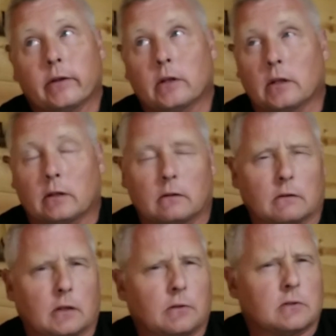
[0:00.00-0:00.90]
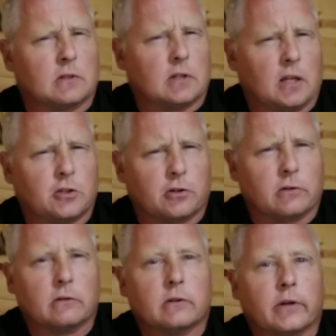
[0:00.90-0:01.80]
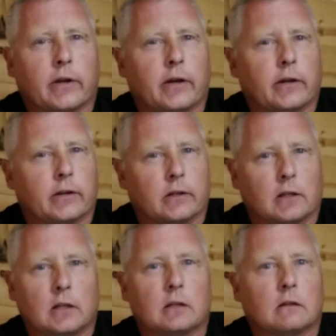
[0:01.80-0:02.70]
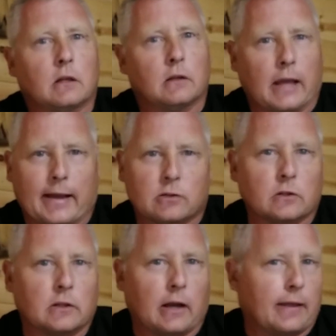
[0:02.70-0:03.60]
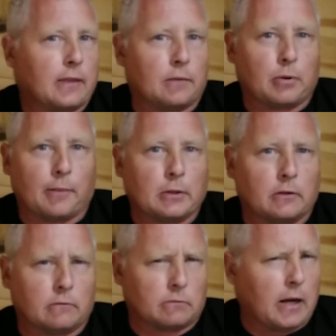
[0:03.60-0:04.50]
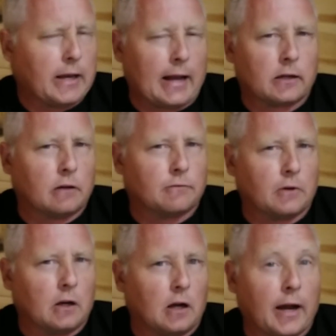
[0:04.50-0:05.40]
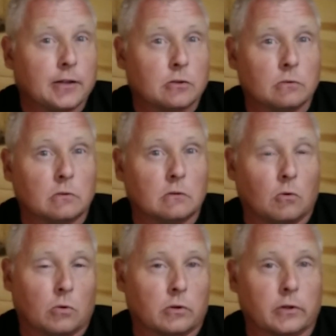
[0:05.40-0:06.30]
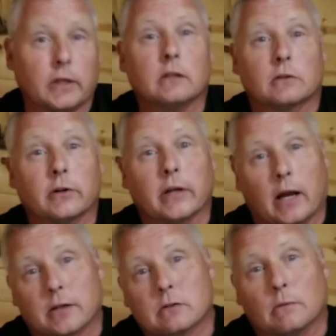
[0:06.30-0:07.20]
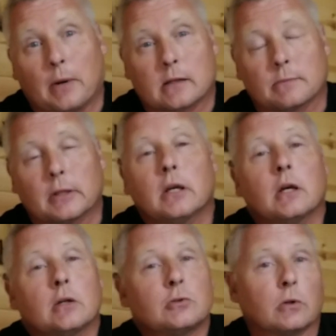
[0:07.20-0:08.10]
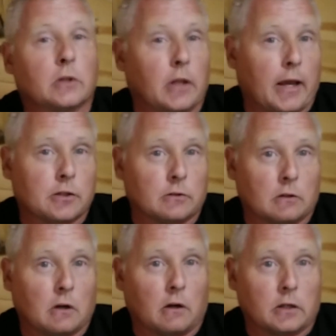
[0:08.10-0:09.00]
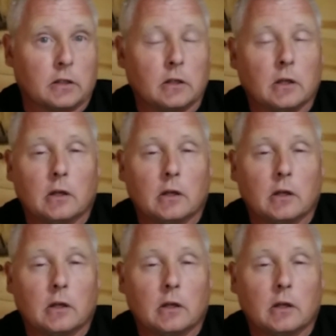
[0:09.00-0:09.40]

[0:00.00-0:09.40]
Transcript: he, he's a teacher. Uh, and he, he actually, I think, probably right out of uh, high school or in, during high school, possibly, joined the National Guard